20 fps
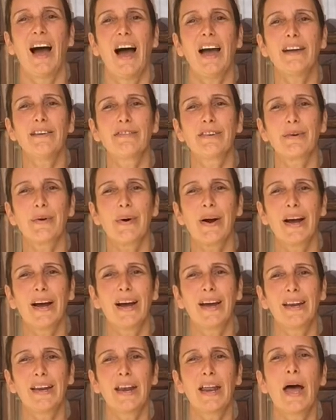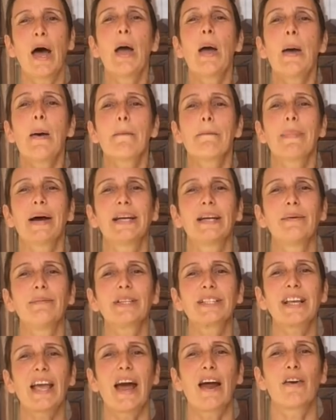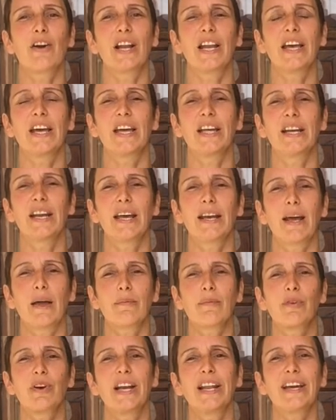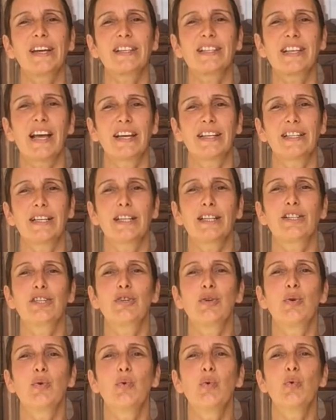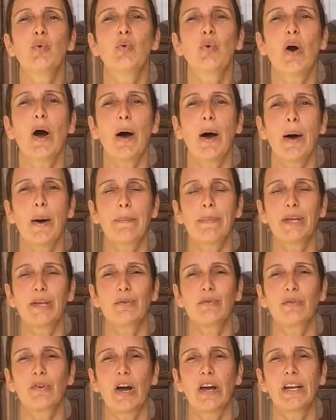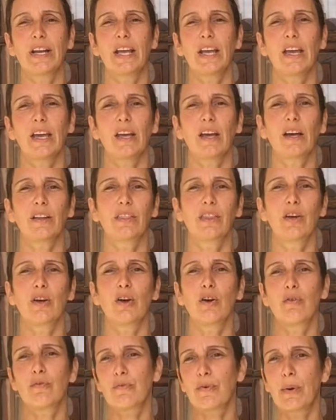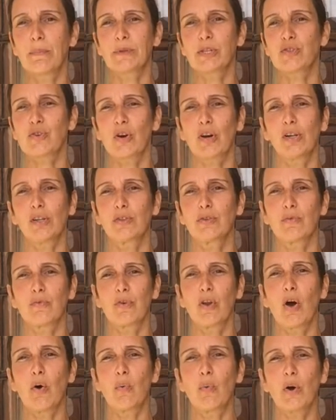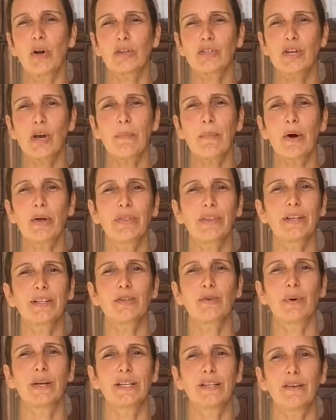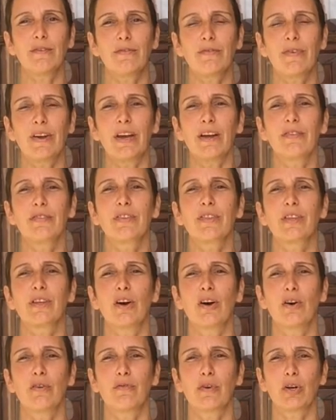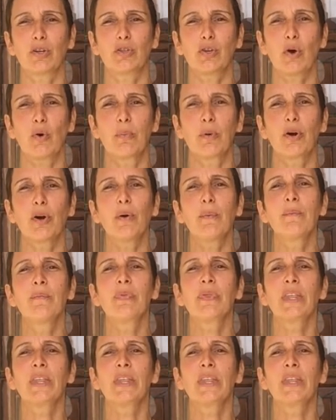Hi everyone, my name is Carolyn and I'm really excited to be running the From Struggle to Flow workshop on the 25th of October